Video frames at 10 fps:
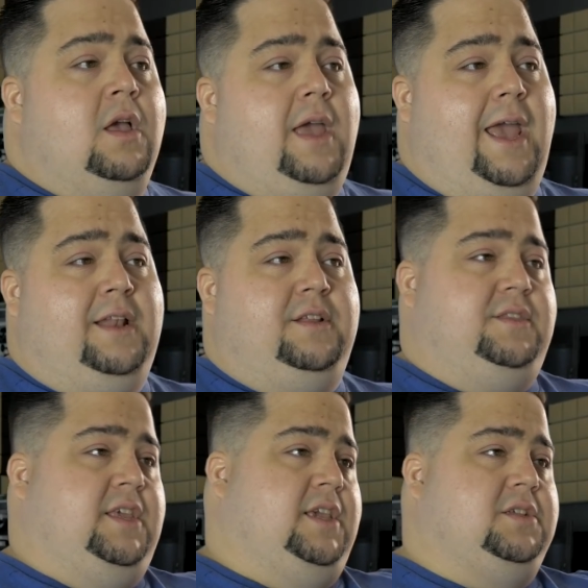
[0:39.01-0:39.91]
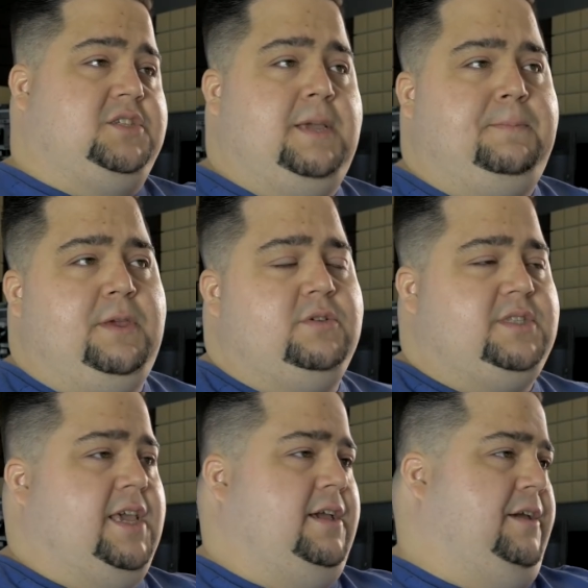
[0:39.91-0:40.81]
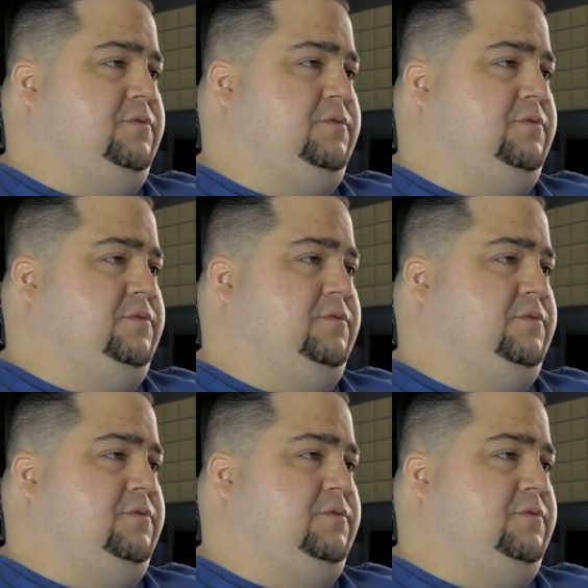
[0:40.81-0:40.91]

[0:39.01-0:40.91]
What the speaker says: And the CPUs, they have